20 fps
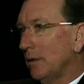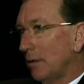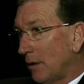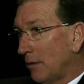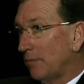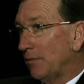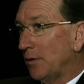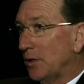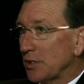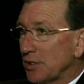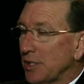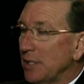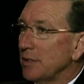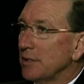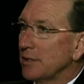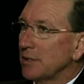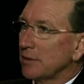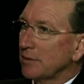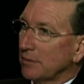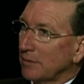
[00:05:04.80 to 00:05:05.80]
our first
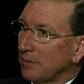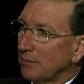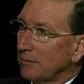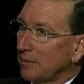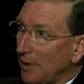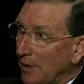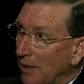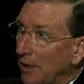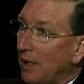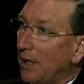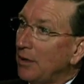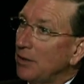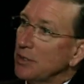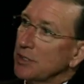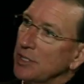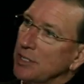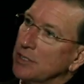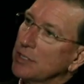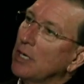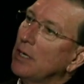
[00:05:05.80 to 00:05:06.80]
sentence in the
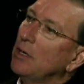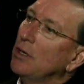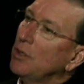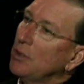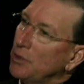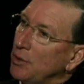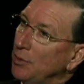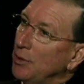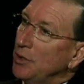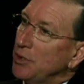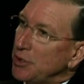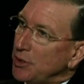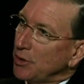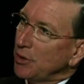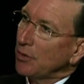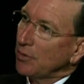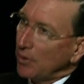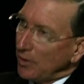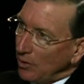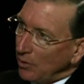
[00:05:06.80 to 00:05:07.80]
letters is to
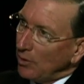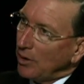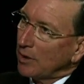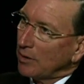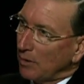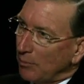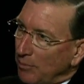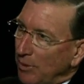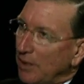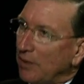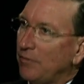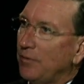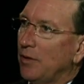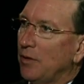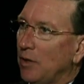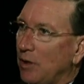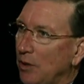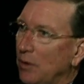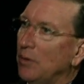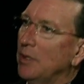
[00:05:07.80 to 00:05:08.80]
ensure that you get the
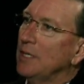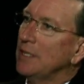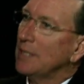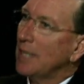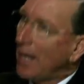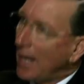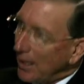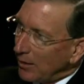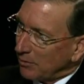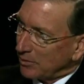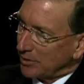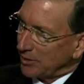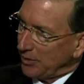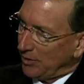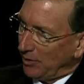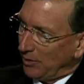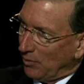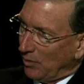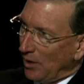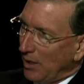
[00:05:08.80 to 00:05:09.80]
benefit that you're entitled
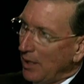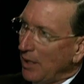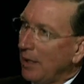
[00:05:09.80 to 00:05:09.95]
to.